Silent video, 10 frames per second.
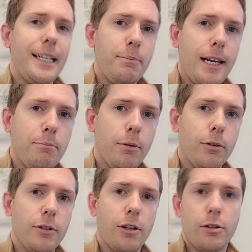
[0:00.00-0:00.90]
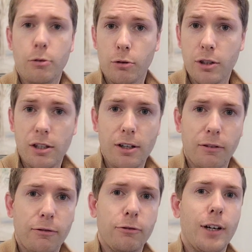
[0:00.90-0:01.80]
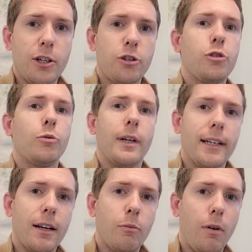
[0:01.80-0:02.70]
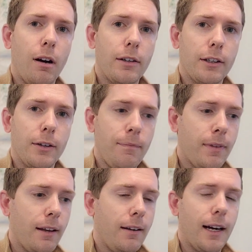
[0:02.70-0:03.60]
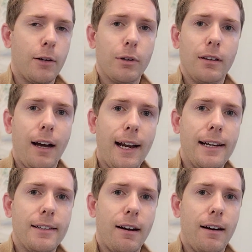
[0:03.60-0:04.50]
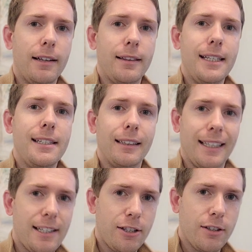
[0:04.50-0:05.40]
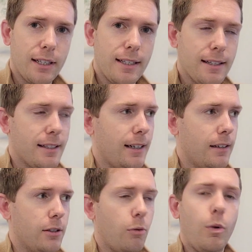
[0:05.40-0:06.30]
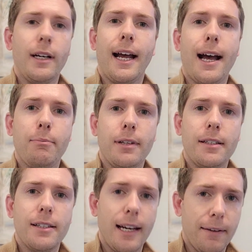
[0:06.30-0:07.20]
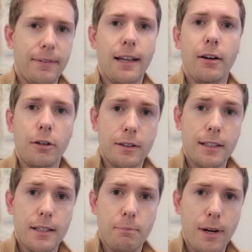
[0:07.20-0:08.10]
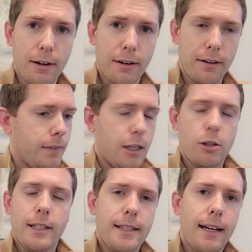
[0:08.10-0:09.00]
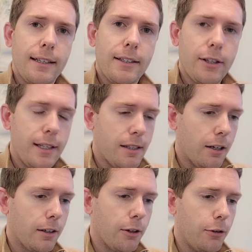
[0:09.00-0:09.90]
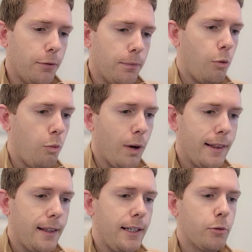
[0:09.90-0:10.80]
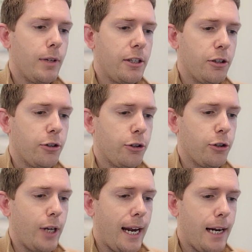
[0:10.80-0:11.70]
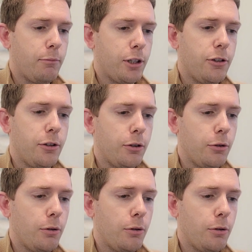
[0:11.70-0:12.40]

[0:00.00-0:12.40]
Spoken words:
people's sources of fresh drinking water are reliant on these glaciers existing. So what happens if they all disappear? So let's get into this article. What these researchers aimed to do